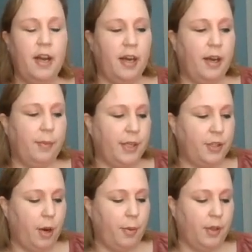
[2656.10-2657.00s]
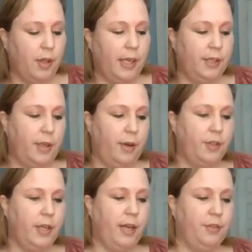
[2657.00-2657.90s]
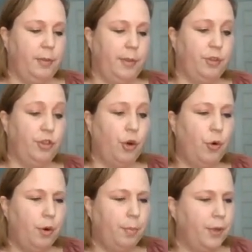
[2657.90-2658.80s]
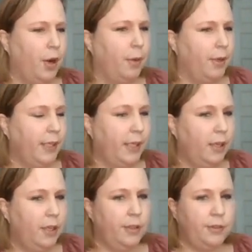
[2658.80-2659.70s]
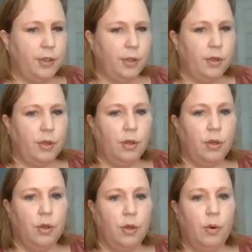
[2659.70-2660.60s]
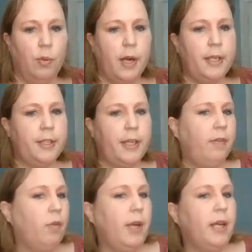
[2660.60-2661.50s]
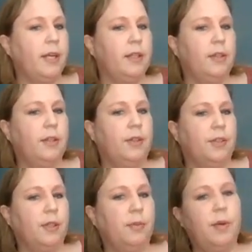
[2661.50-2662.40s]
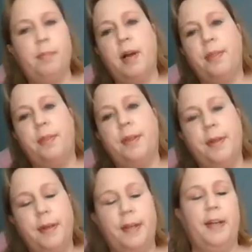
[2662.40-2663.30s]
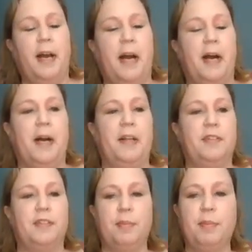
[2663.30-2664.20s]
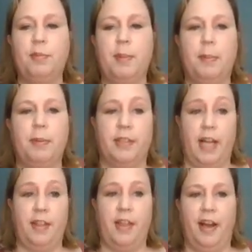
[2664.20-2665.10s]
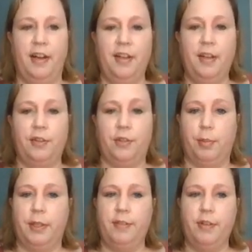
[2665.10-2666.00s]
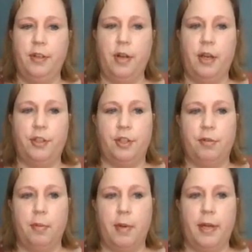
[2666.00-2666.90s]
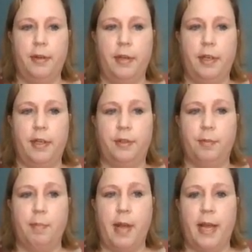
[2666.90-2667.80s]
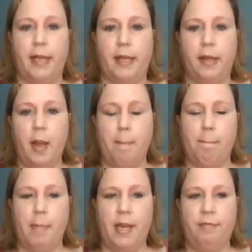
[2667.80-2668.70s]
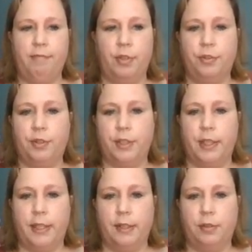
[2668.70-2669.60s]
When I talk with clients, I often ask them as a joke, but not really. So what day of the week is it? What month? So sometimes people forget that. So believe it or not, just a reminder, it is May 1st today.